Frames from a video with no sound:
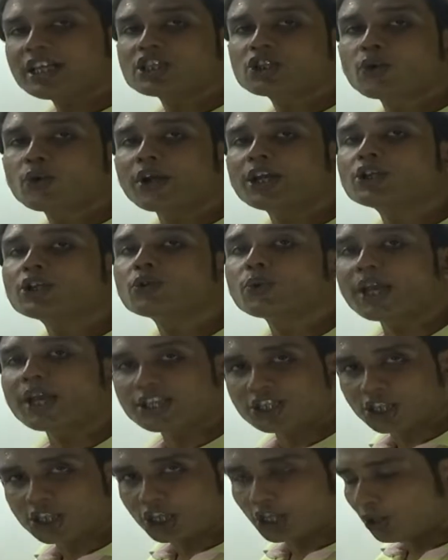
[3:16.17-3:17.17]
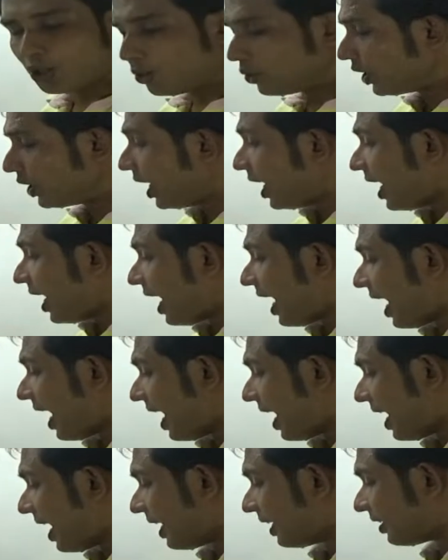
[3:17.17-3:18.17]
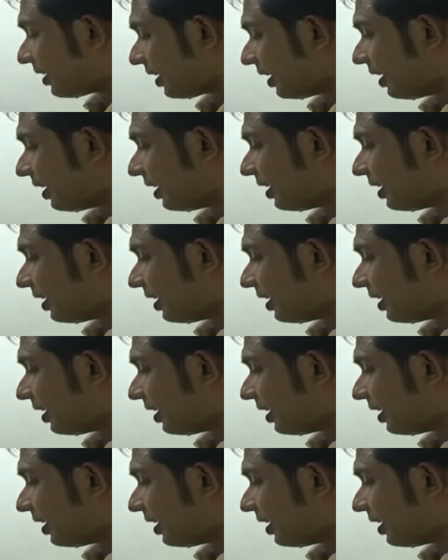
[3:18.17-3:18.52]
is going to execute, and